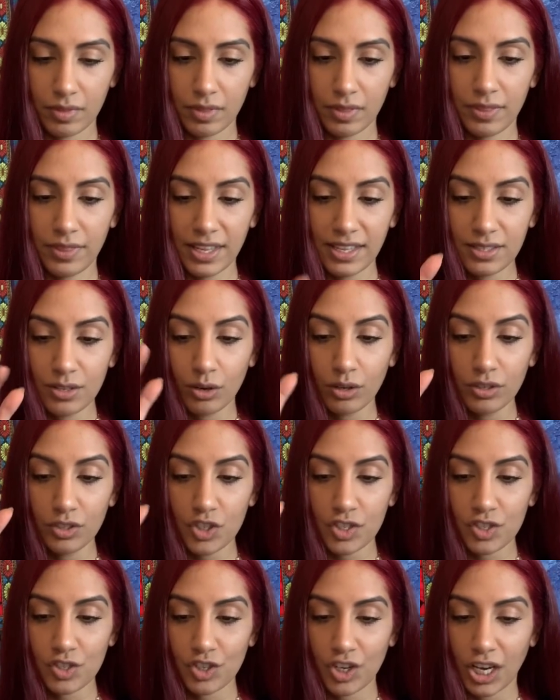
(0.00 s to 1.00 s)
these aren't
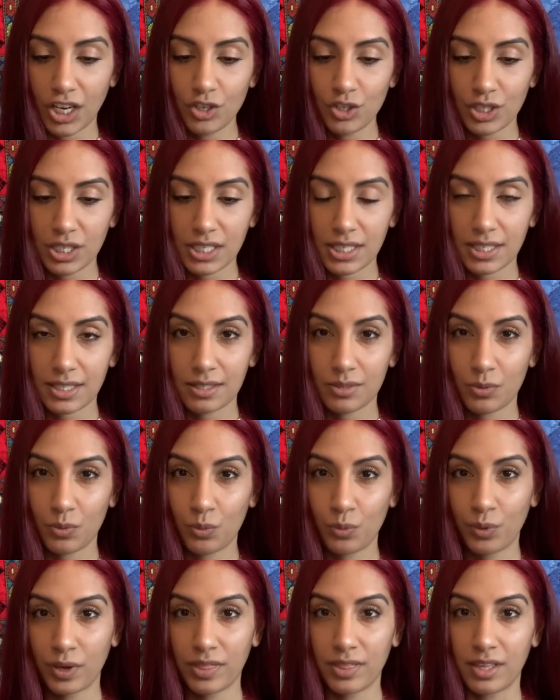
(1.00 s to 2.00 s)
just changes
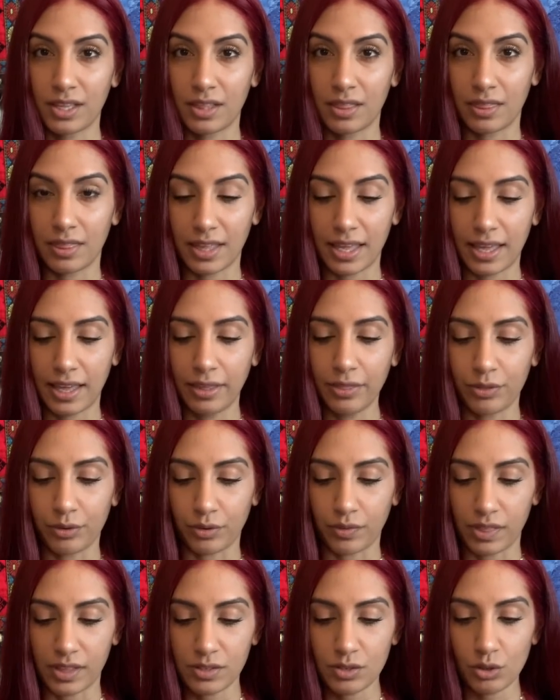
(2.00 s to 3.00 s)
within the ether.
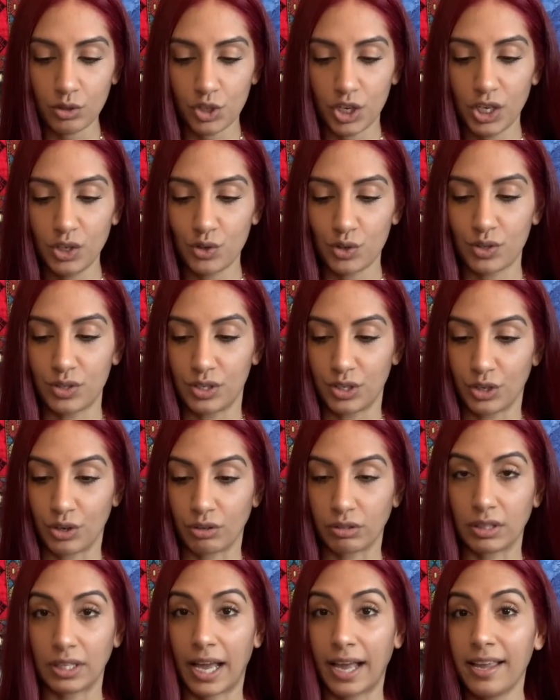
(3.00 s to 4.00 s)
These are changes in
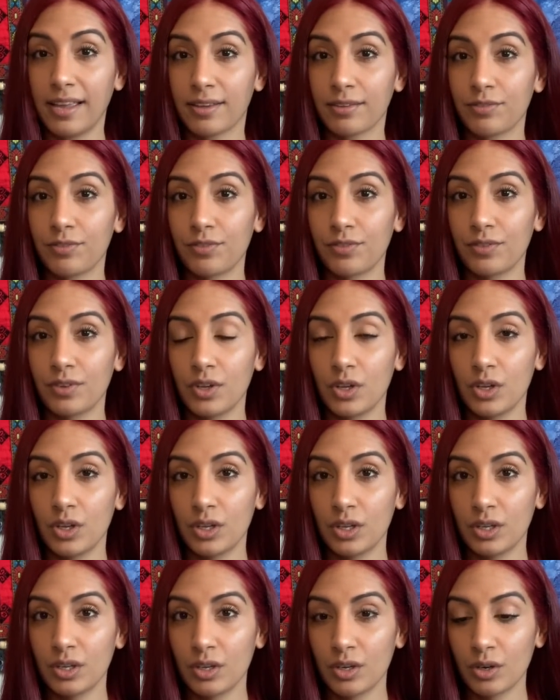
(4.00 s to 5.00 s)
your life,
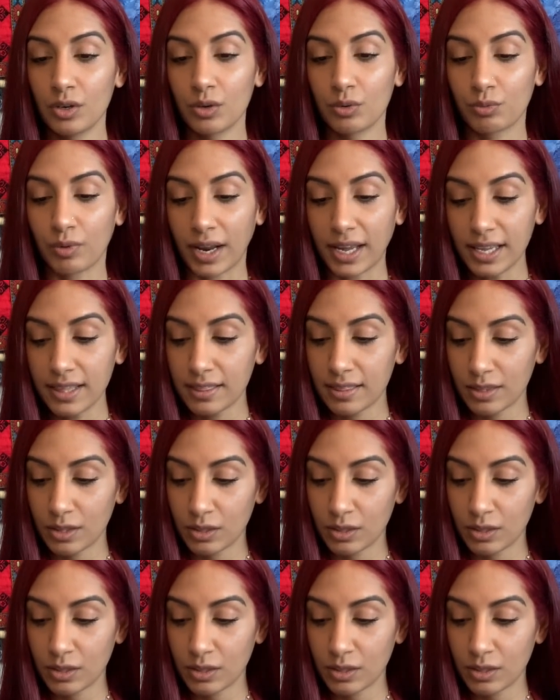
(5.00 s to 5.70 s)
right?